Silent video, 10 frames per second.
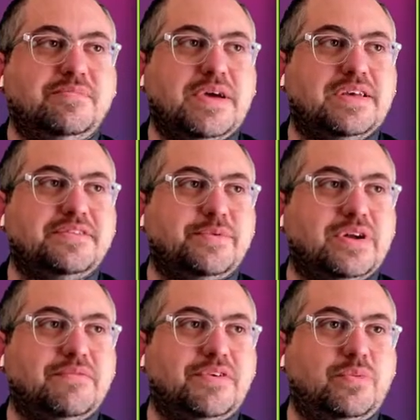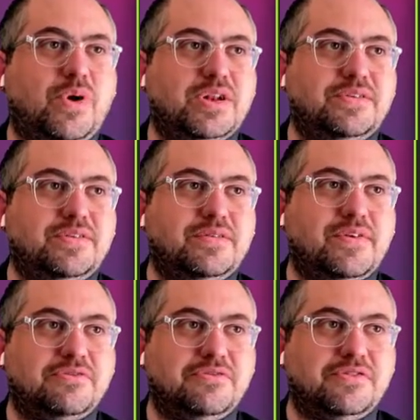and pass whatever you want into the
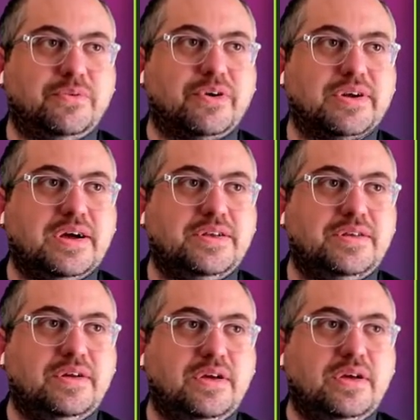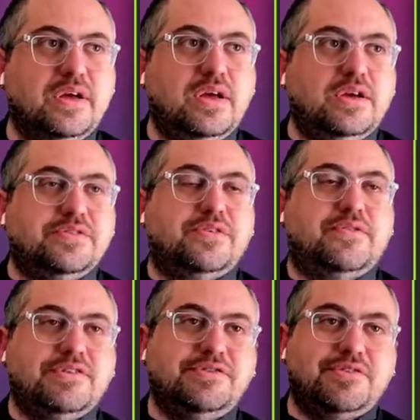function to work on. So
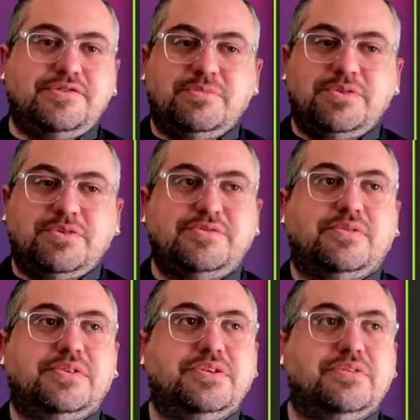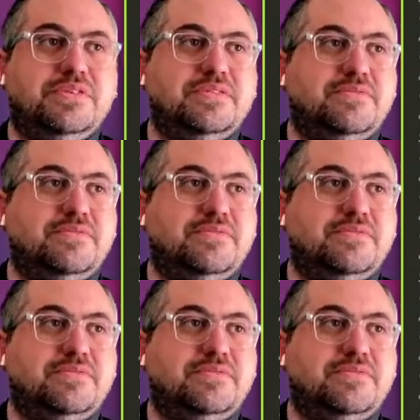functions are super useful. It's a